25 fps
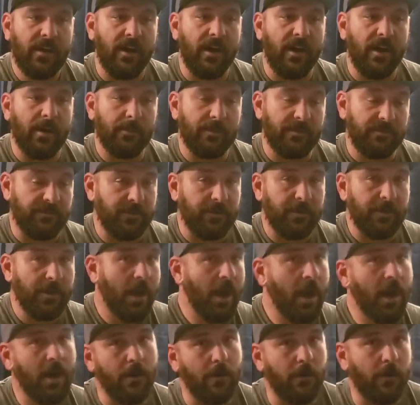If they're
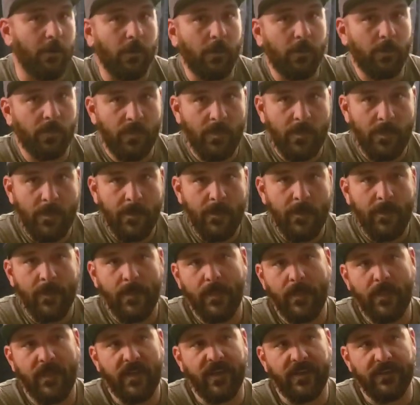not home,
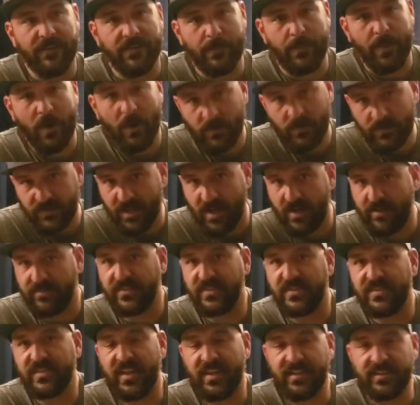the post
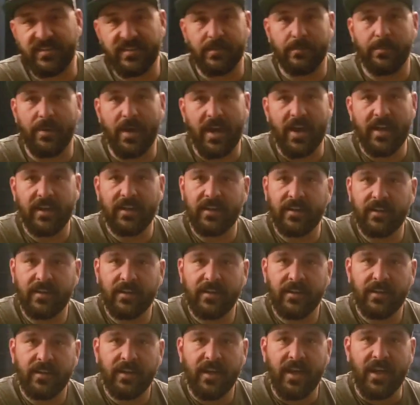office takes it back
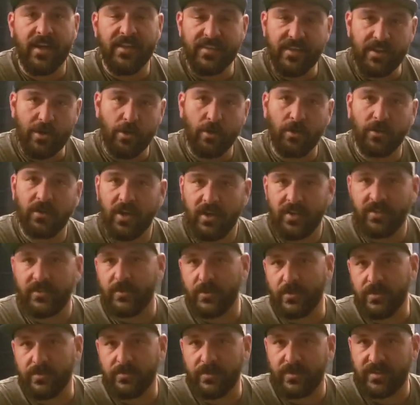and they hold on
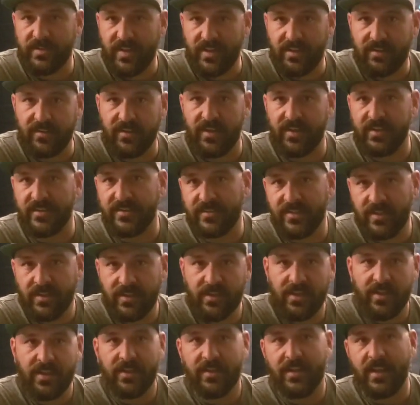to it for 10 days.
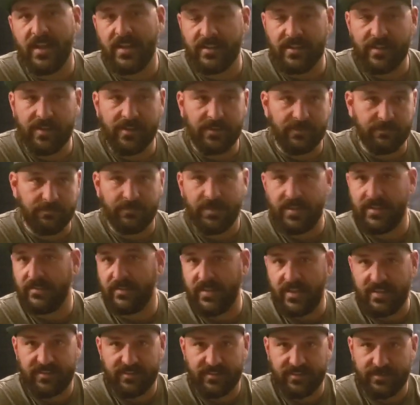And they
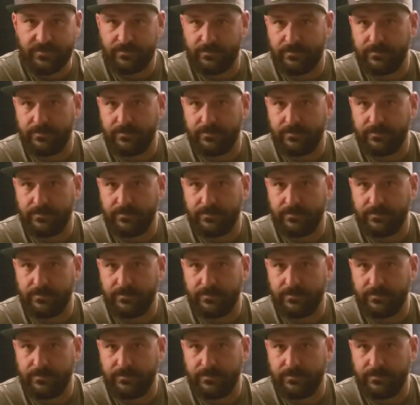let